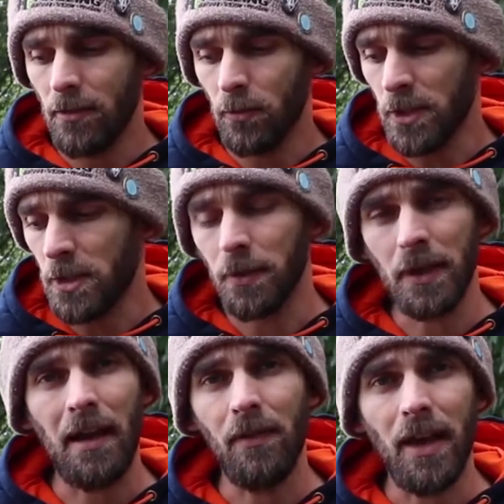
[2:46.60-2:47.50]
Once you put
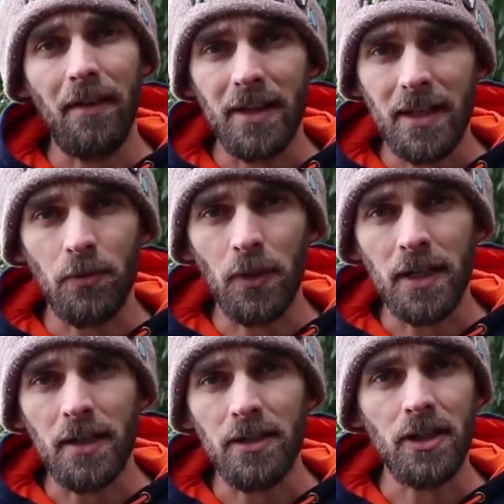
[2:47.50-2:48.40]
it out there, it is what
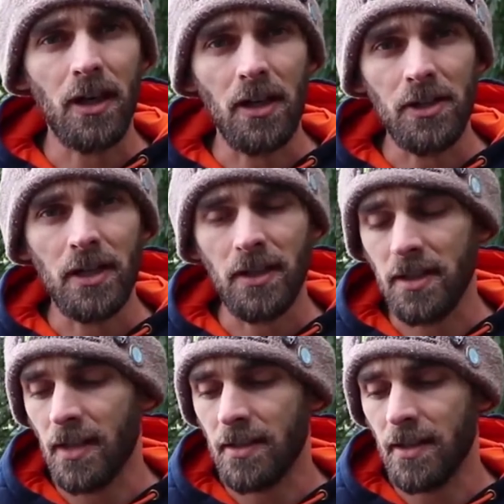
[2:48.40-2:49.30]
it is. You can't change
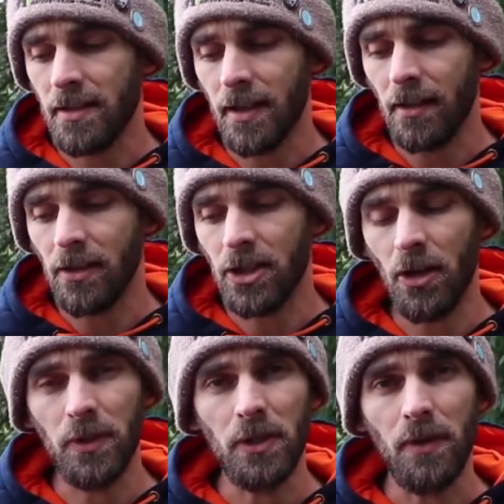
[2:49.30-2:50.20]
any settings. It'll
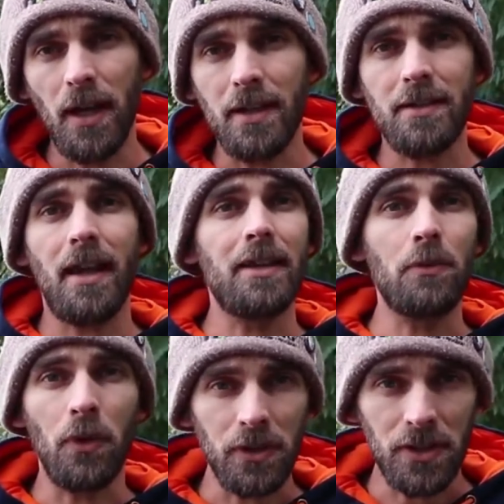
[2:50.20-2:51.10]
show you exactly
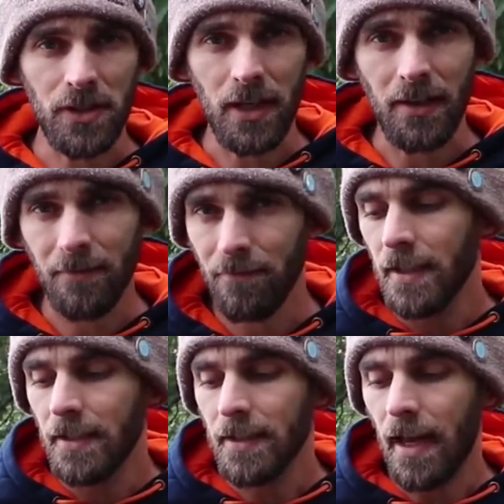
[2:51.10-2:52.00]
what you're seeing.
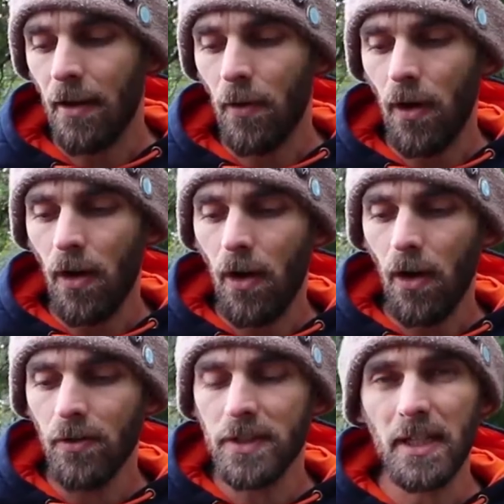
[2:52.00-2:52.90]
Now,
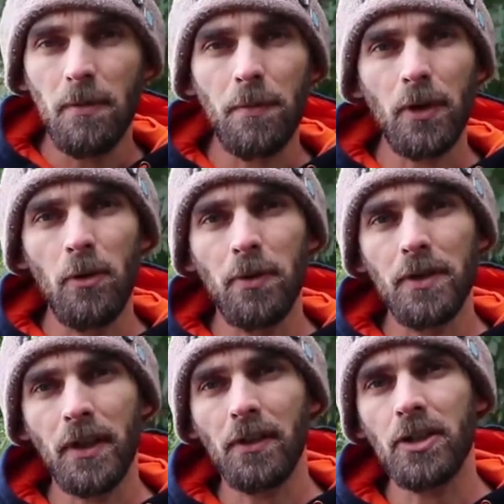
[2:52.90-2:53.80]
on the Deeper Pro
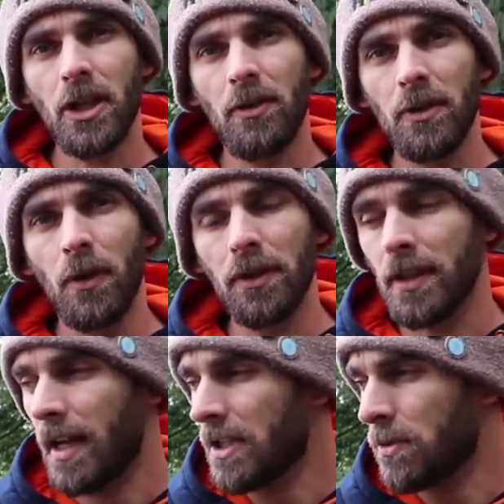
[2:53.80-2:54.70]
Plus, it'll show you what
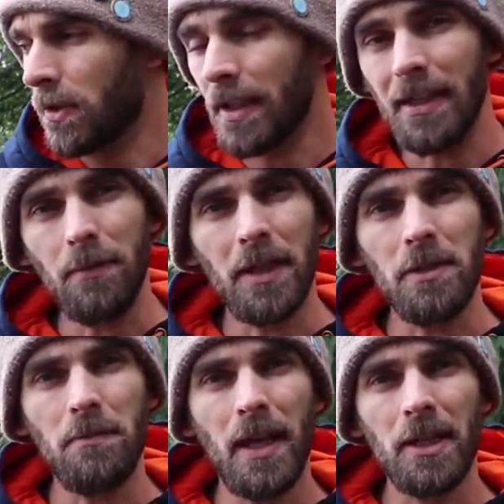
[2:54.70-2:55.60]
the actual lake bed
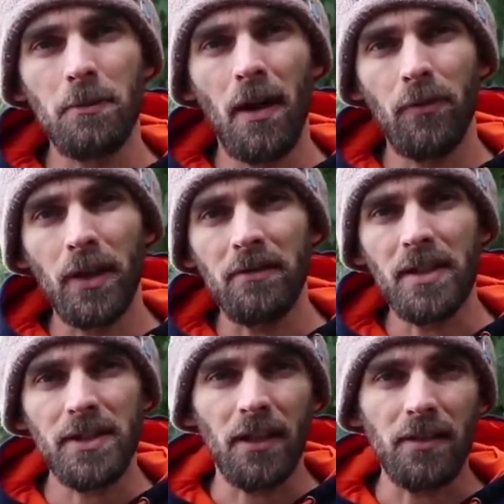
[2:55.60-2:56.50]
is made up of, whether
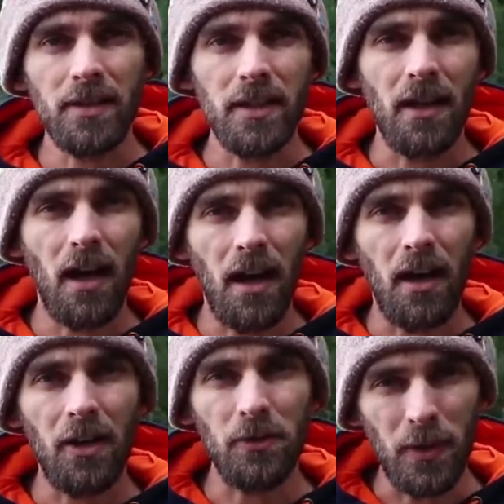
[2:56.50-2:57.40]
it's silty,
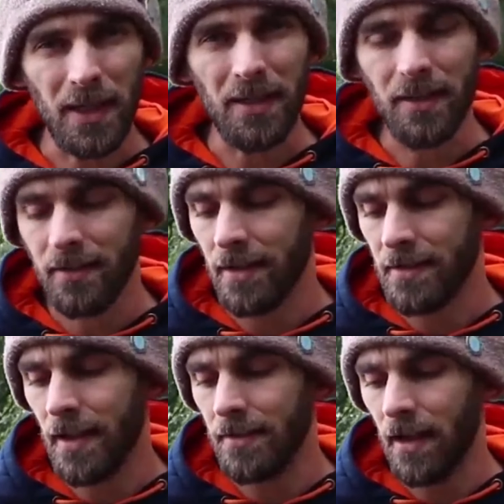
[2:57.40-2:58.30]
hard, weedy and
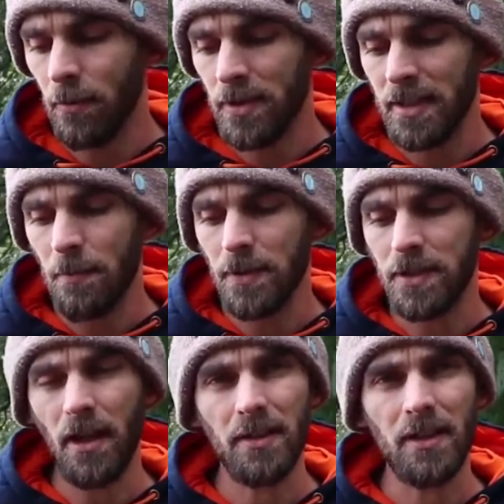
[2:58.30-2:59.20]
things like that. With the Deeper
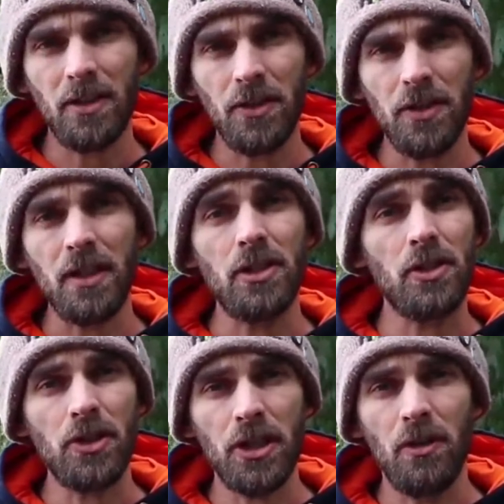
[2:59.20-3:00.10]
Start it doesn't, it
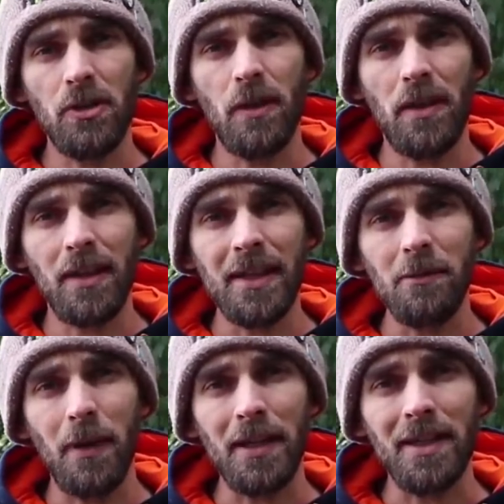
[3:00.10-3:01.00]
just shows you where the
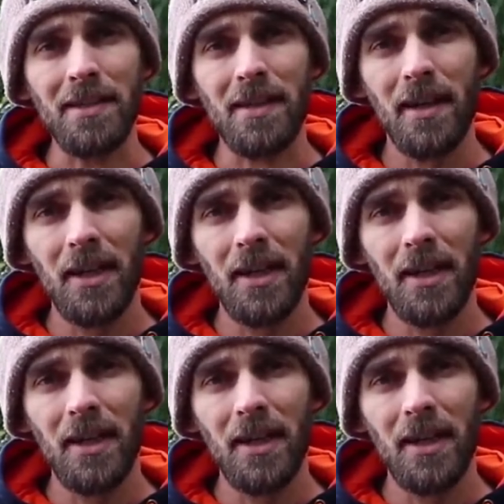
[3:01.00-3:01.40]
lake bed is.